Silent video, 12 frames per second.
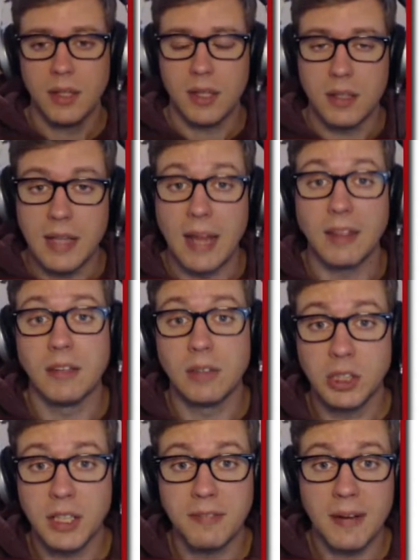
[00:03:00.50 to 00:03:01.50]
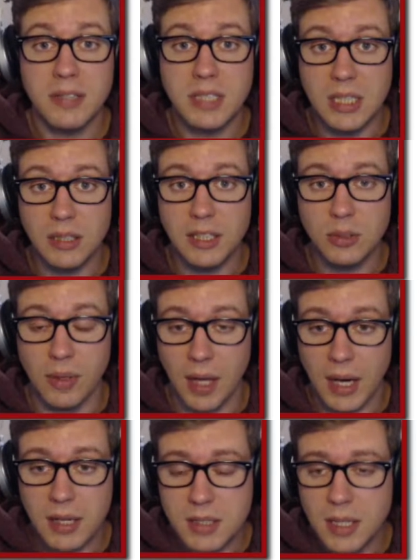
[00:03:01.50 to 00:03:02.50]
That level 35 Steelix with
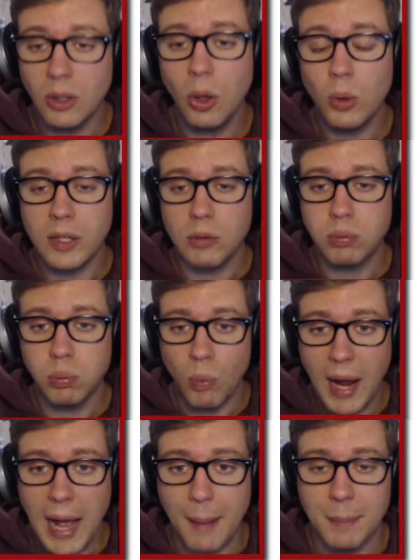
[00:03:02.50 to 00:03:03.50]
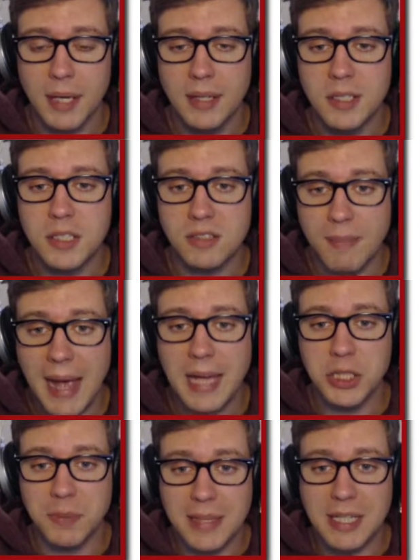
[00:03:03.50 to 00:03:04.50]
Iron Tail, holy crap,
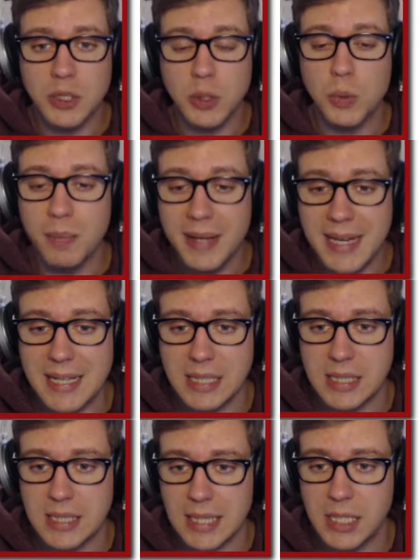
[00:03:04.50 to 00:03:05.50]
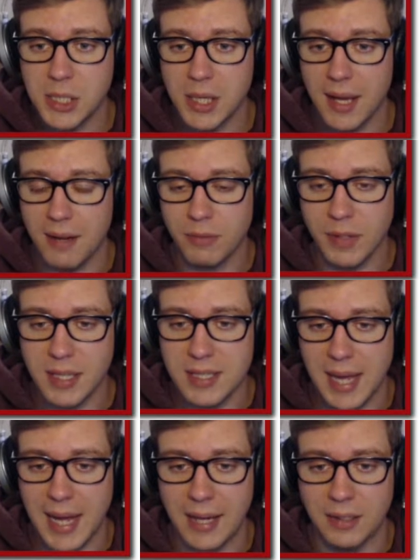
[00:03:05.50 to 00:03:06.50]
smashed me to bits. Each and every
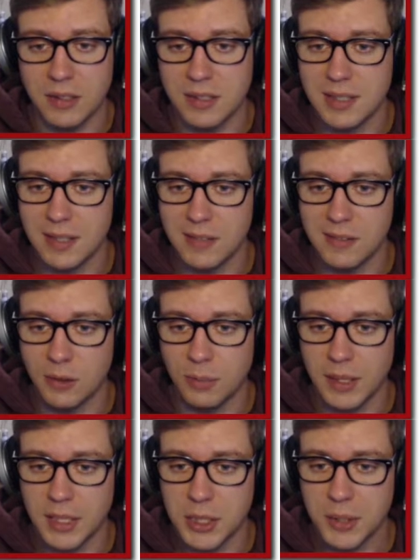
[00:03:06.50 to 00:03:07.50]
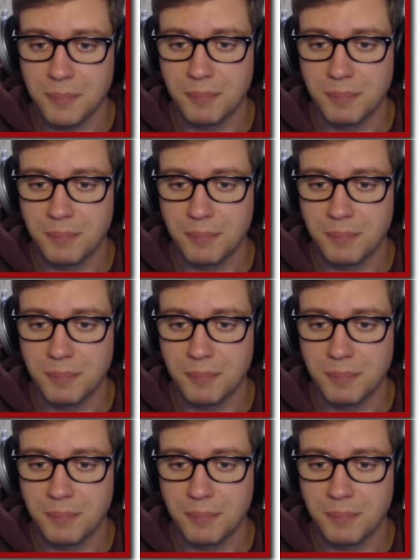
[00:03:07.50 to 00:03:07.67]
attack just did so much.